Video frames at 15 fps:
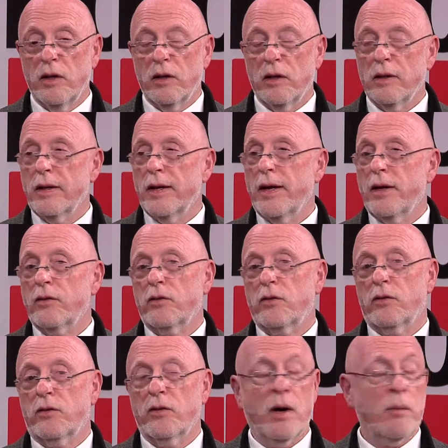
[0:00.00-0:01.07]
last
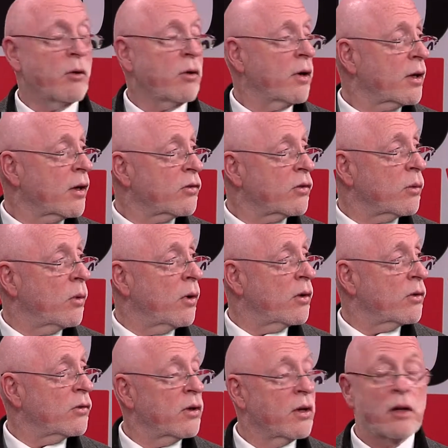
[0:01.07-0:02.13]
summer, I guess it
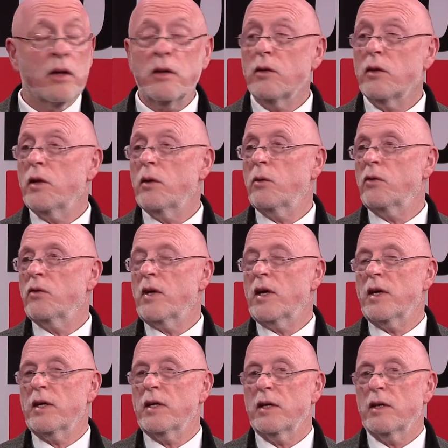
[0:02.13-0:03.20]
was, there was
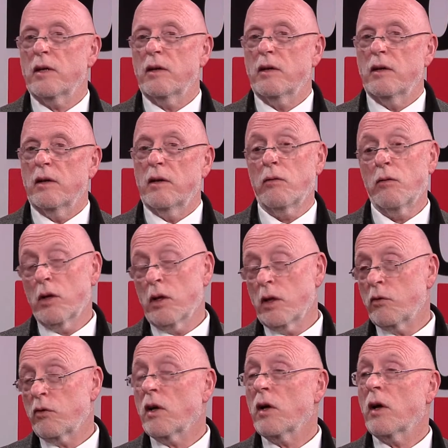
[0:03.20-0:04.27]
a, really
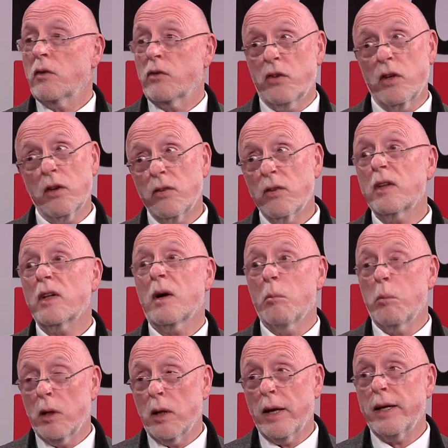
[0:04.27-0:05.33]
was a, a citizen
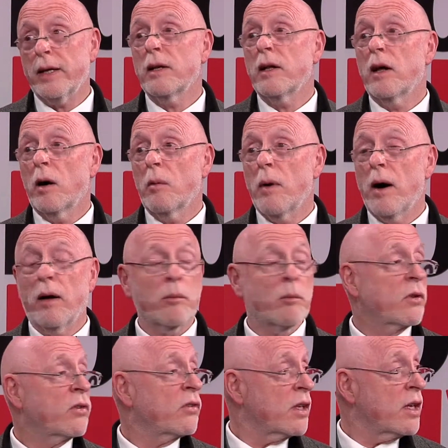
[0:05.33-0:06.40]
complaint about
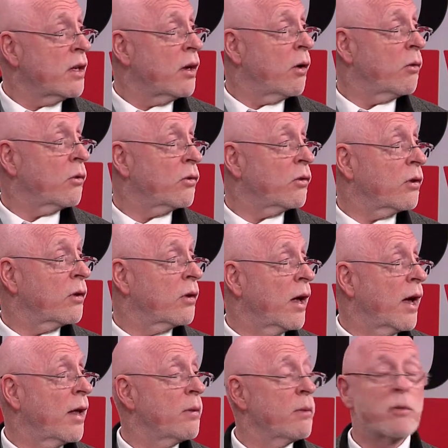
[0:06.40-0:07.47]
mosquitoes
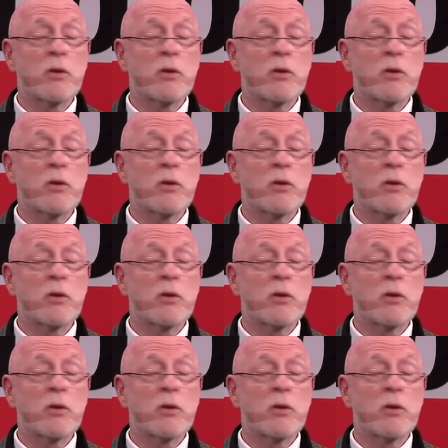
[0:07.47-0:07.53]
yes. and